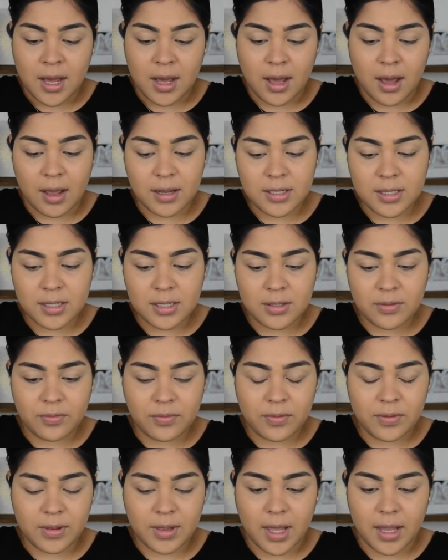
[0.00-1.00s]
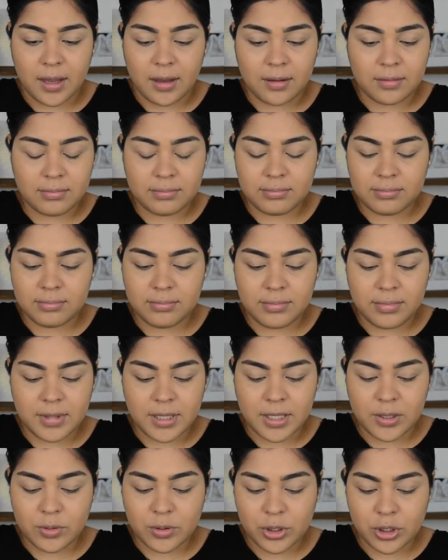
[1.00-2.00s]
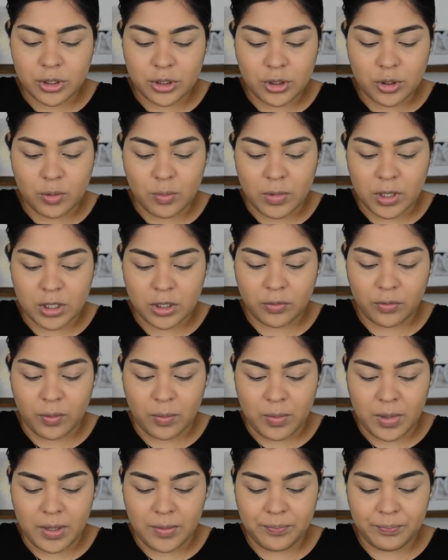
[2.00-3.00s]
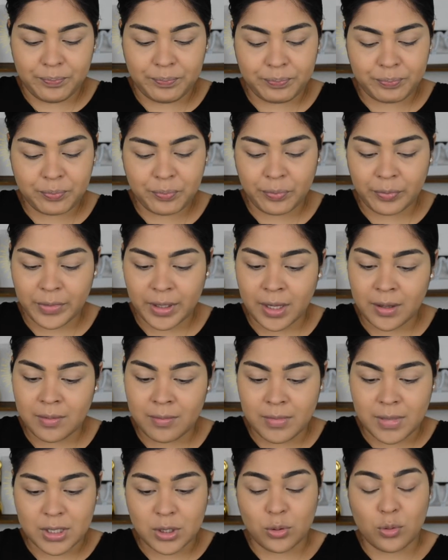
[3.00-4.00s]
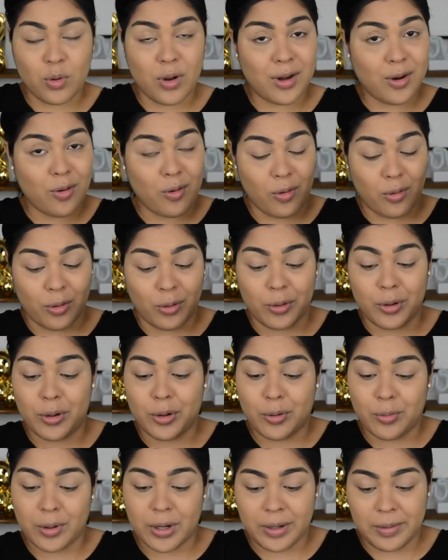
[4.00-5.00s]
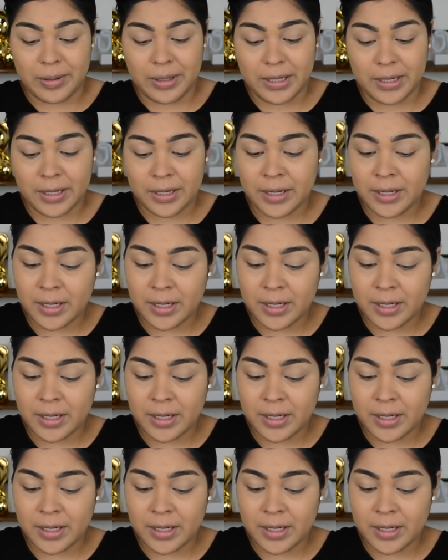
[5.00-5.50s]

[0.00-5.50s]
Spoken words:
I just like, it was just too much for me. Me sudó el codo, you know what I mean?